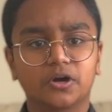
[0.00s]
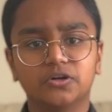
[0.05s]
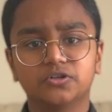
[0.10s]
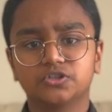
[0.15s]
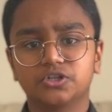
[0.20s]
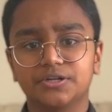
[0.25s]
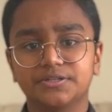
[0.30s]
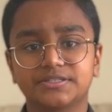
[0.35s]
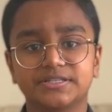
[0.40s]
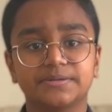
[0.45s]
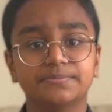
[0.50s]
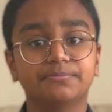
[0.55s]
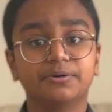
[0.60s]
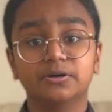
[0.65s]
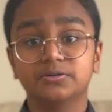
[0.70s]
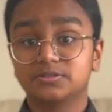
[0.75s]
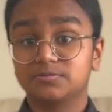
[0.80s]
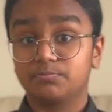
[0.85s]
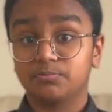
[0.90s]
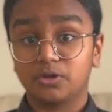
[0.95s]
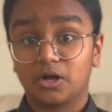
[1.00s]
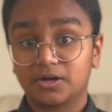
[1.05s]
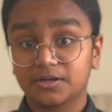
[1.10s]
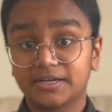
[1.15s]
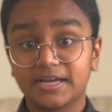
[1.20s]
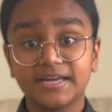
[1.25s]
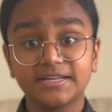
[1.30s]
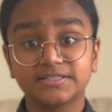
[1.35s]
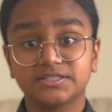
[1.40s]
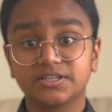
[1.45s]
countries imposed
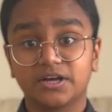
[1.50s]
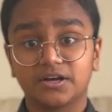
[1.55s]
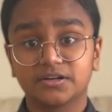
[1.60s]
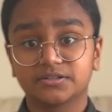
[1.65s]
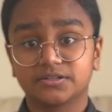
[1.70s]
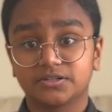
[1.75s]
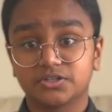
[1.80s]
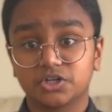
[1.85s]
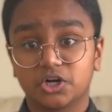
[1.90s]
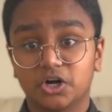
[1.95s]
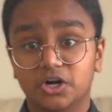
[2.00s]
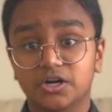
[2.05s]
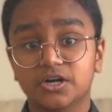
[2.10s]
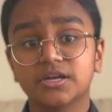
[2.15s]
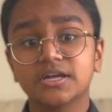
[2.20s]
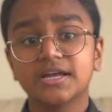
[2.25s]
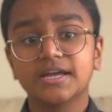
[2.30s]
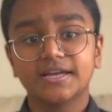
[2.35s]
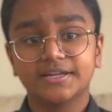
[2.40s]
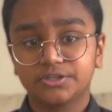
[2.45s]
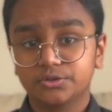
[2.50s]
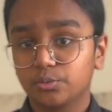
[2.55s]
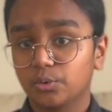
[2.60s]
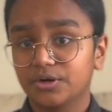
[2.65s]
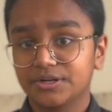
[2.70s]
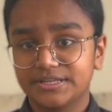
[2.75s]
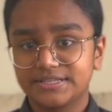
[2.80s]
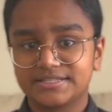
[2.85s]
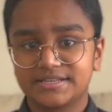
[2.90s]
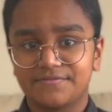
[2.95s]
blockades on Qatar in
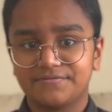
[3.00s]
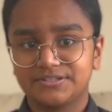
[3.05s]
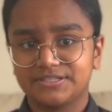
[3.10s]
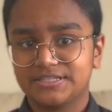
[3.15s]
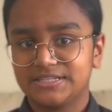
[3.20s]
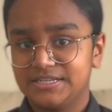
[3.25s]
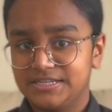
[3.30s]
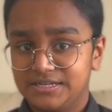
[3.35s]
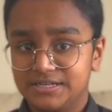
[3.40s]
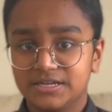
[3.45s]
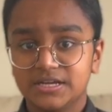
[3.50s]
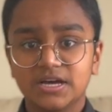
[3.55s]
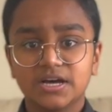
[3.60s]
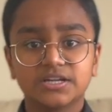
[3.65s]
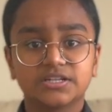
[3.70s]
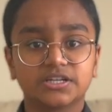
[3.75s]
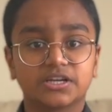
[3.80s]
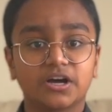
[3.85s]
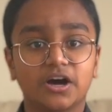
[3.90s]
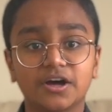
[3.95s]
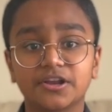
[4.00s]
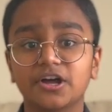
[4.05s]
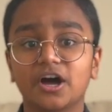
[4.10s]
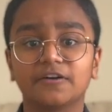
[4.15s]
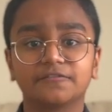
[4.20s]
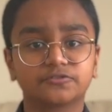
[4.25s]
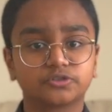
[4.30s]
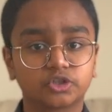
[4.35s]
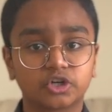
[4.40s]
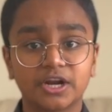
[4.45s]
2017 to cut
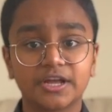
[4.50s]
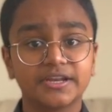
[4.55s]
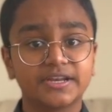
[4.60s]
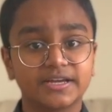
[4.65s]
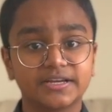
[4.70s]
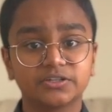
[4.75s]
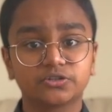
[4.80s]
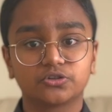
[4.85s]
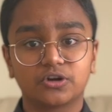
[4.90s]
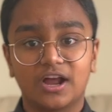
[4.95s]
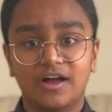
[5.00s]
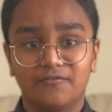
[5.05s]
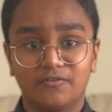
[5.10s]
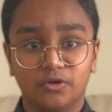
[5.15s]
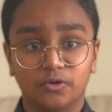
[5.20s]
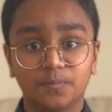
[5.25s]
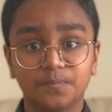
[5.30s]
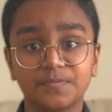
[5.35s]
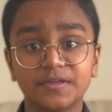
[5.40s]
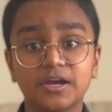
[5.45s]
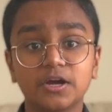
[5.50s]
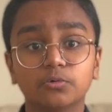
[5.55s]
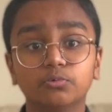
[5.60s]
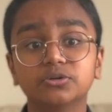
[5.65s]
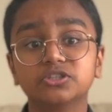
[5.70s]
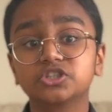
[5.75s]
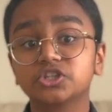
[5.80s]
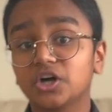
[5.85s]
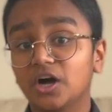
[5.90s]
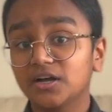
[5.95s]
off trade and travel,
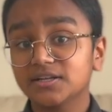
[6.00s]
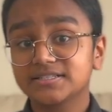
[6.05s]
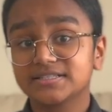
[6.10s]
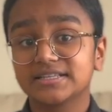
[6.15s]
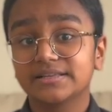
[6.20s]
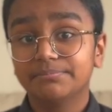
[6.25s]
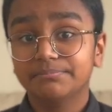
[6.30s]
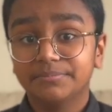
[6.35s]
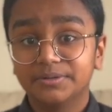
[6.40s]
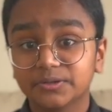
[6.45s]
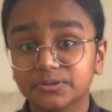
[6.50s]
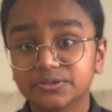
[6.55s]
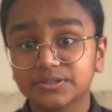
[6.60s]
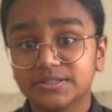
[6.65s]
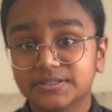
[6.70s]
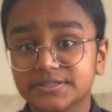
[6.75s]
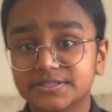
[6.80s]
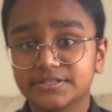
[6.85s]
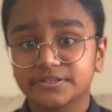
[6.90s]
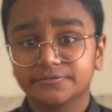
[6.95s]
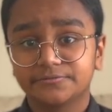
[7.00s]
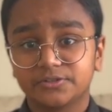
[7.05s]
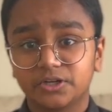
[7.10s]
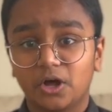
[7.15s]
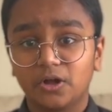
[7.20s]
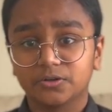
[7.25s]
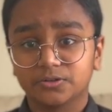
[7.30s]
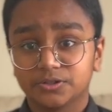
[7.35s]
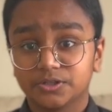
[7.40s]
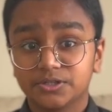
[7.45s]
which cost them millions of
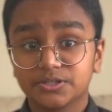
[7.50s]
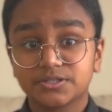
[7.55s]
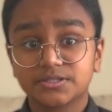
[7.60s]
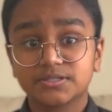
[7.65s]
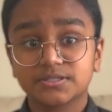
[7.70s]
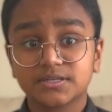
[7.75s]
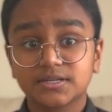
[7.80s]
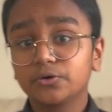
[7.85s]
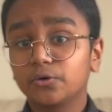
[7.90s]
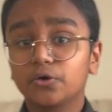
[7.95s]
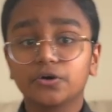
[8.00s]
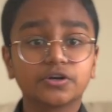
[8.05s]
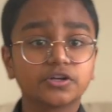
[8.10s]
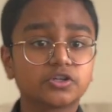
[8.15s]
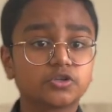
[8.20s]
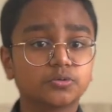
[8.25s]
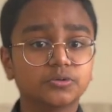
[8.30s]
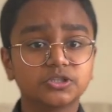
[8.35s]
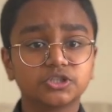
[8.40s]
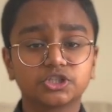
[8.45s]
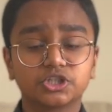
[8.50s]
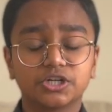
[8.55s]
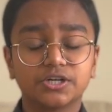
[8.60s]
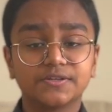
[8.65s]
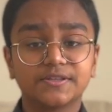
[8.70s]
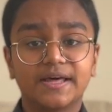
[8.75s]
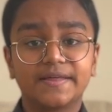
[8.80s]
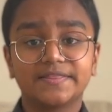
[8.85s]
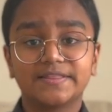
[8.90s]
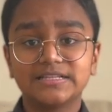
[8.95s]
dollars. In order to
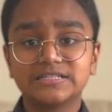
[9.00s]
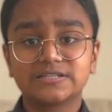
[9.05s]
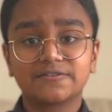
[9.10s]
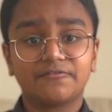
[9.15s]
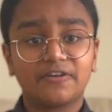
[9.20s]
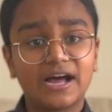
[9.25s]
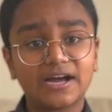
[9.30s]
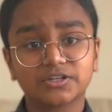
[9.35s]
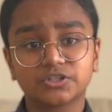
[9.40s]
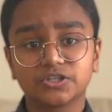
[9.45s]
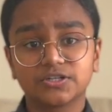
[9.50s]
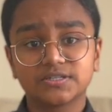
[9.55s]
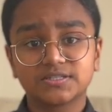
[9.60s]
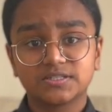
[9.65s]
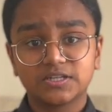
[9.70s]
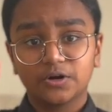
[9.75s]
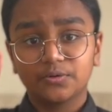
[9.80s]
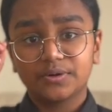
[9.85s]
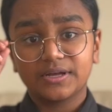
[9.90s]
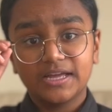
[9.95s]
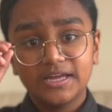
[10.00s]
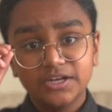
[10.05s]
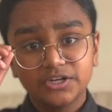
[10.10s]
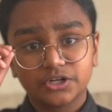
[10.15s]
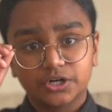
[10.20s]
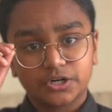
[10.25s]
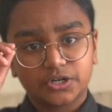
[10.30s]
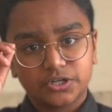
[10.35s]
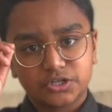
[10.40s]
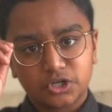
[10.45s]
ensure that these factors don't
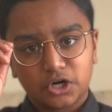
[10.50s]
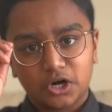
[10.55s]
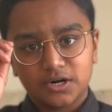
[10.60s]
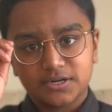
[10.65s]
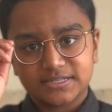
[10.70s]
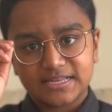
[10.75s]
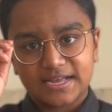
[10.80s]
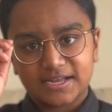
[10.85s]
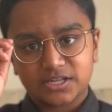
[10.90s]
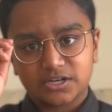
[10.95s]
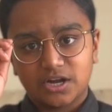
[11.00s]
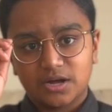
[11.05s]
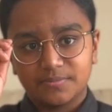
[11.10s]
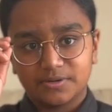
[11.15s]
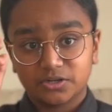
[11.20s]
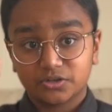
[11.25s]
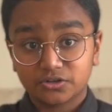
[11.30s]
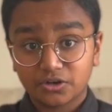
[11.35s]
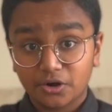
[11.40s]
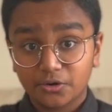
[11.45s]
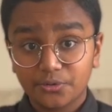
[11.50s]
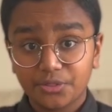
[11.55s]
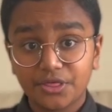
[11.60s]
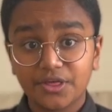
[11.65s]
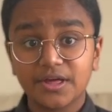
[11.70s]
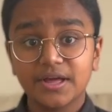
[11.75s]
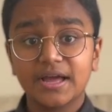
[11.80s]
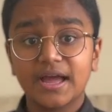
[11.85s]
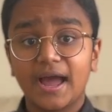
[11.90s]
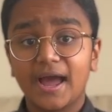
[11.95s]
hinder Qatar's economic
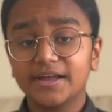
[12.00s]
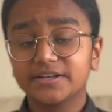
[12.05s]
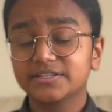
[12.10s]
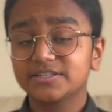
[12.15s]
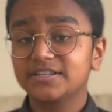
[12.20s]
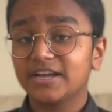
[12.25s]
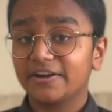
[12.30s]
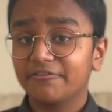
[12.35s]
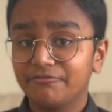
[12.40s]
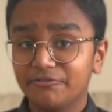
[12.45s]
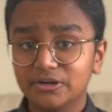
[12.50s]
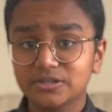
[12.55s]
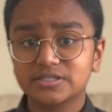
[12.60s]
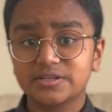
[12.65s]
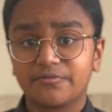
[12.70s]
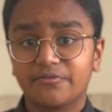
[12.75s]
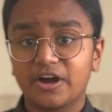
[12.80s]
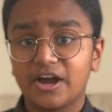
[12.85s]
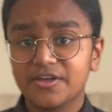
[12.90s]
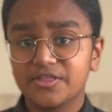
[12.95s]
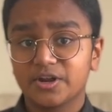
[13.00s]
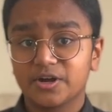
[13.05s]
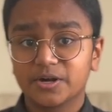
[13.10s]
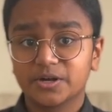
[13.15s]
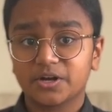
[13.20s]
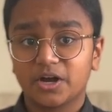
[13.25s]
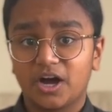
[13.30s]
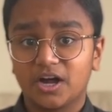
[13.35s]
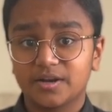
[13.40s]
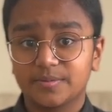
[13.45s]
growth and to diversify
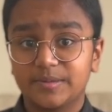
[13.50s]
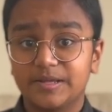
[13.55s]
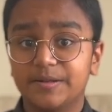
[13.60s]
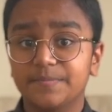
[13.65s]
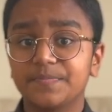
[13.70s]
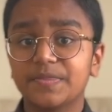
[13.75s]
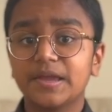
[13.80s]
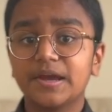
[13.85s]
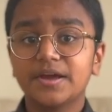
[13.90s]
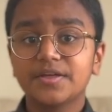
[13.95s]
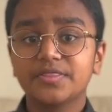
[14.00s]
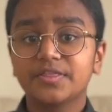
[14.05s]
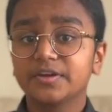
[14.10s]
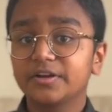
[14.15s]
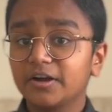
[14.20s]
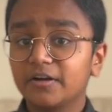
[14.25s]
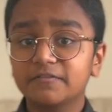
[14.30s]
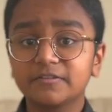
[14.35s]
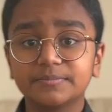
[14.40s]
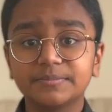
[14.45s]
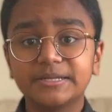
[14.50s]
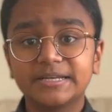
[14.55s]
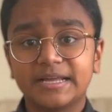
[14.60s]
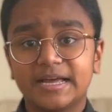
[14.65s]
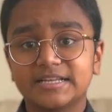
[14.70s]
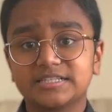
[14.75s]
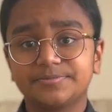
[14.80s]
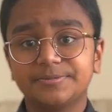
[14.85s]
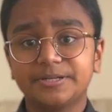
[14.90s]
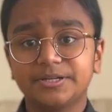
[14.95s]
their economy, the
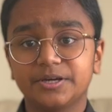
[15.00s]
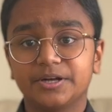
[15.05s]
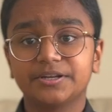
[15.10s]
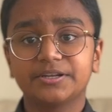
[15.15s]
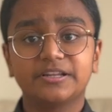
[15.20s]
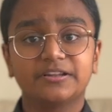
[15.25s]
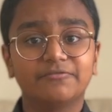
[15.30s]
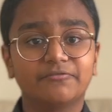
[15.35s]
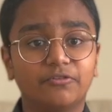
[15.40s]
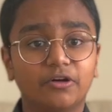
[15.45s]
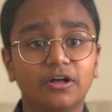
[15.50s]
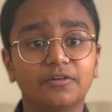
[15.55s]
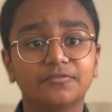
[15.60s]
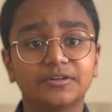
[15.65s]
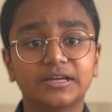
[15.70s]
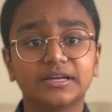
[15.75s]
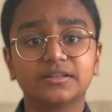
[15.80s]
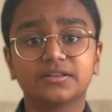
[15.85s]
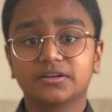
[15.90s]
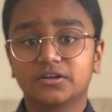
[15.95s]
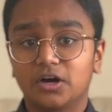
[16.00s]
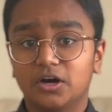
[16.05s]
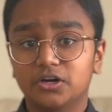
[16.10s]
government has begun involving the